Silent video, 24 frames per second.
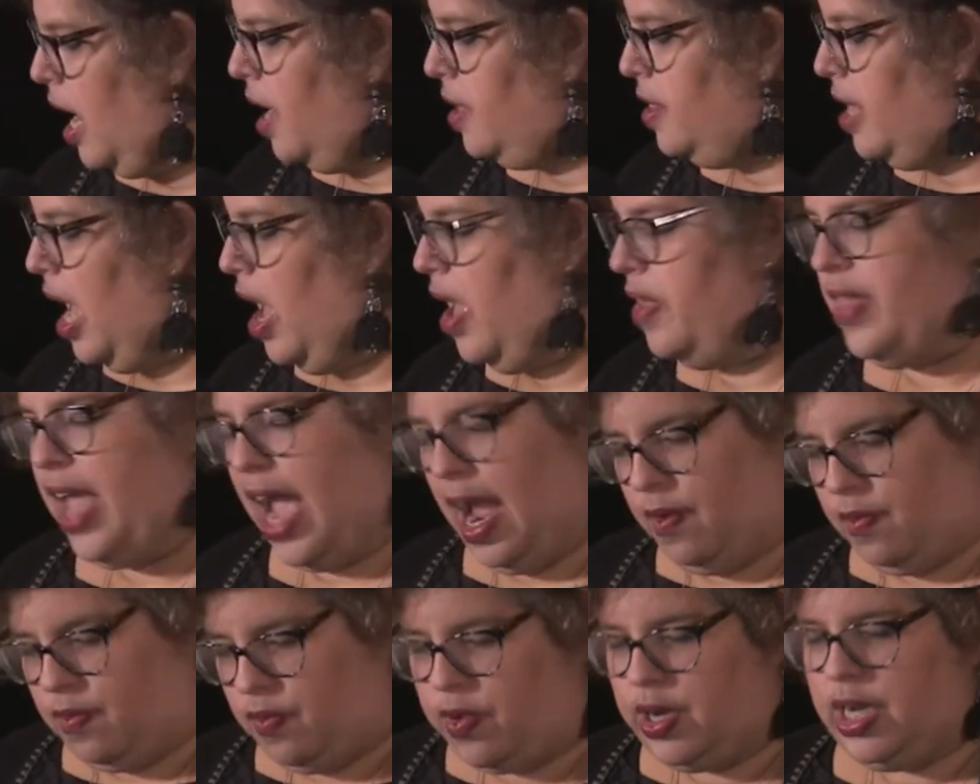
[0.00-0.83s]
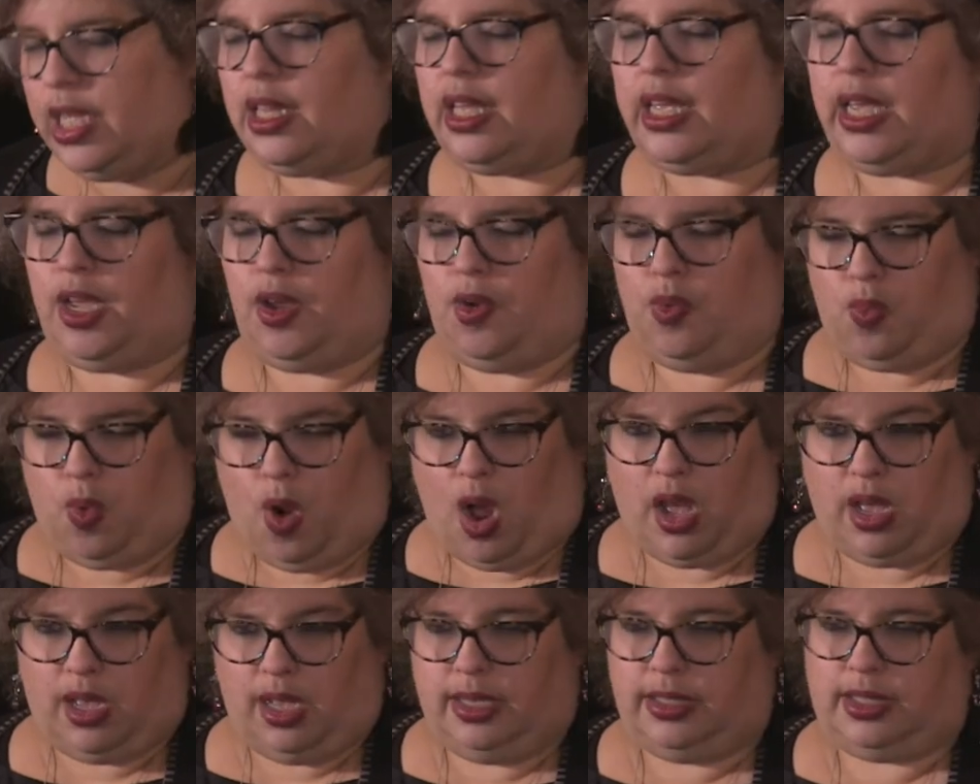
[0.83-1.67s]
That, that really
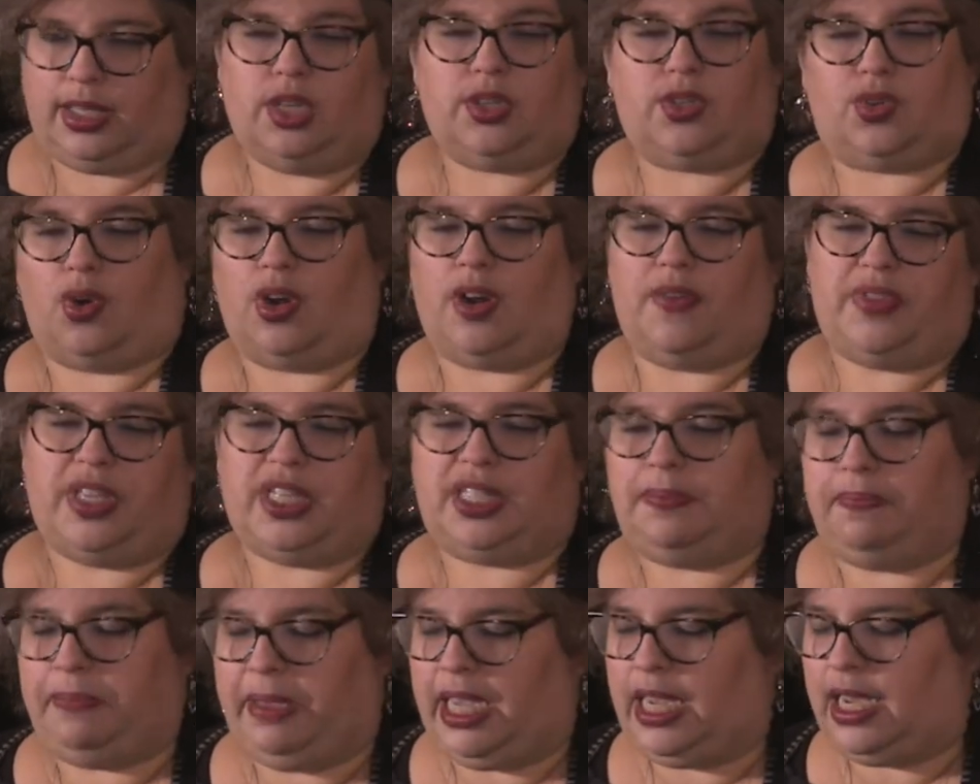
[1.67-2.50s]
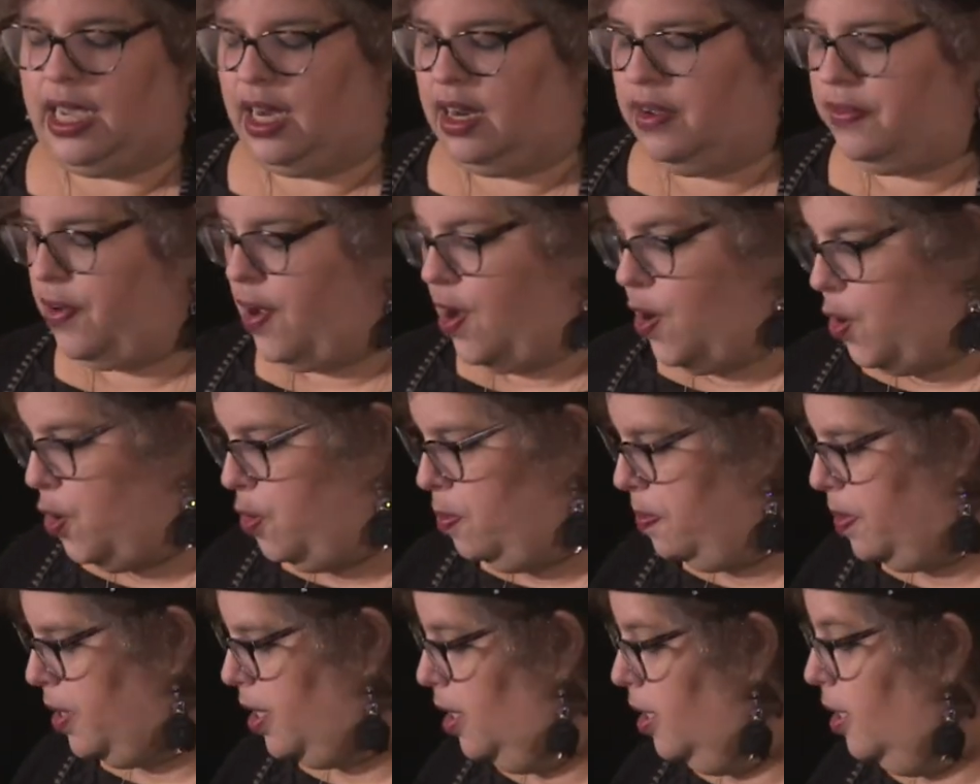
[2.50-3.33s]
was sort of this beacon of
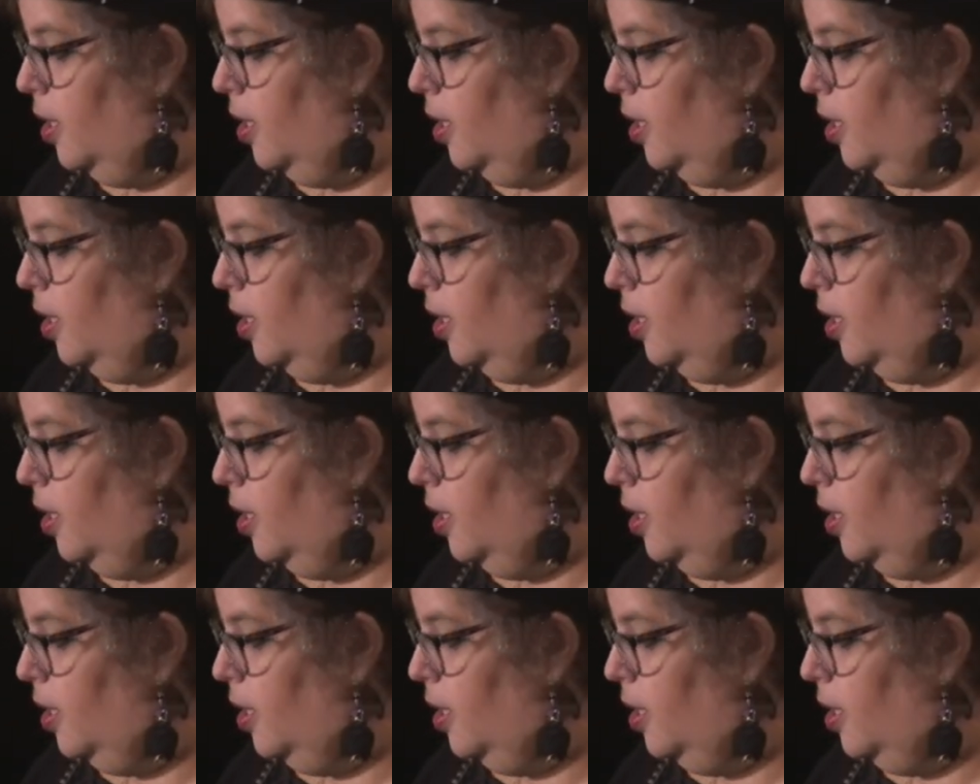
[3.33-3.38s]
hope,